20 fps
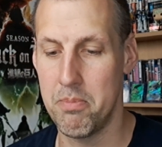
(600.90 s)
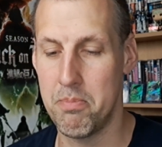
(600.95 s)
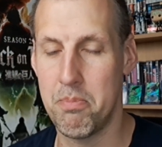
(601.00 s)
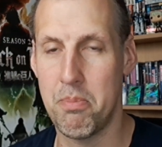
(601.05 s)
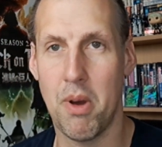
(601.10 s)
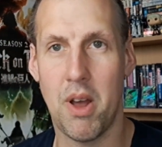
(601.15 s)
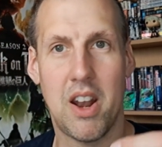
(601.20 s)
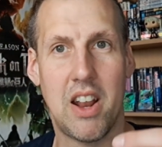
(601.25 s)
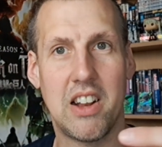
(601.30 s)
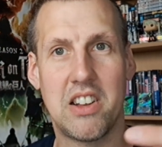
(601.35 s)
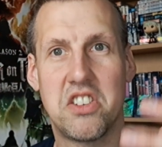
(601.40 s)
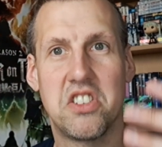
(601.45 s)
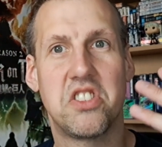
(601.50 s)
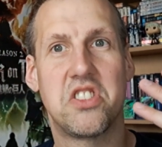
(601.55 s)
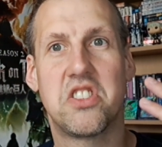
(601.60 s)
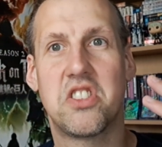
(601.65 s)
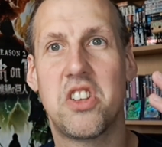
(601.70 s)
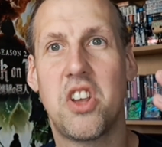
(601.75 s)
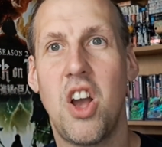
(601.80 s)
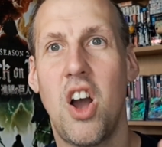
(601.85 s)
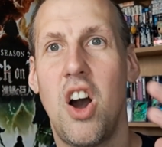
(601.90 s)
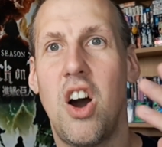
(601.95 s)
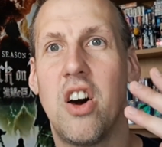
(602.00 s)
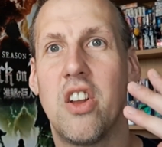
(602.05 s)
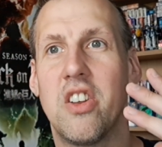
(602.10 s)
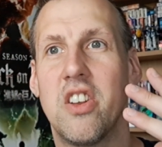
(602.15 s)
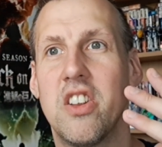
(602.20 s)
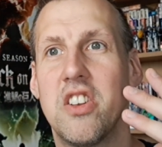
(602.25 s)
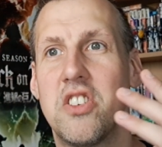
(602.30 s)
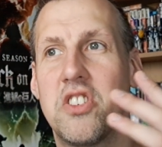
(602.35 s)
But I just
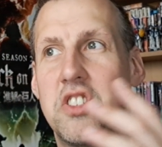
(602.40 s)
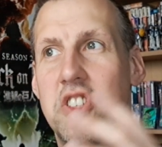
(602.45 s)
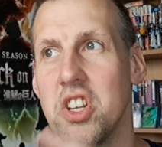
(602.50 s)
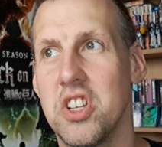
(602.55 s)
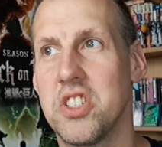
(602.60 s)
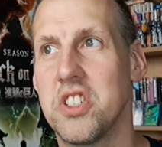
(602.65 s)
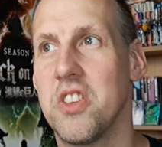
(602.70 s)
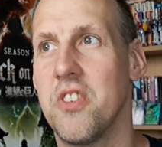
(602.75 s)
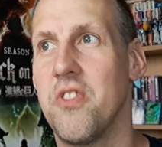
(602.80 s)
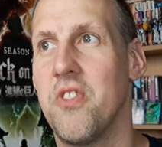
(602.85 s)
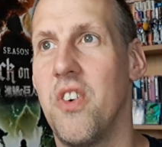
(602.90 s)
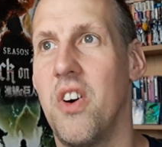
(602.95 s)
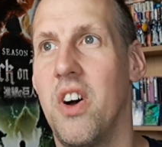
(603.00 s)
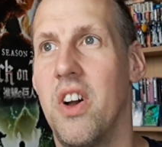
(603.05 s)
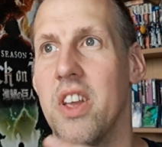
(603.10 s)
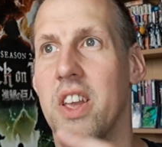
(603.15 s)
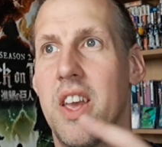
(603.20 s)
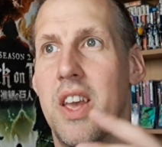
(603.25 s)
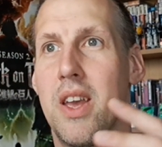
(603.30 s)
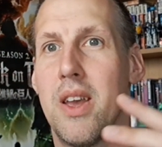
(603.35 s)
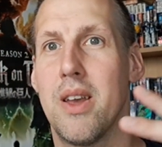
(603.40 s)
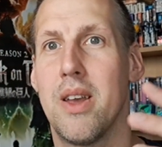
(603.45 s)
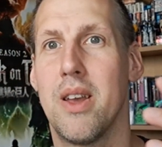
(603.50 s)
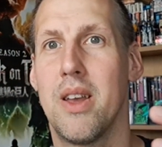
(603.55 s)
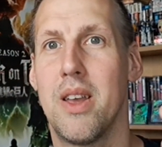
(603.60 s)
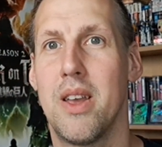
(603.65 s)
can't justify it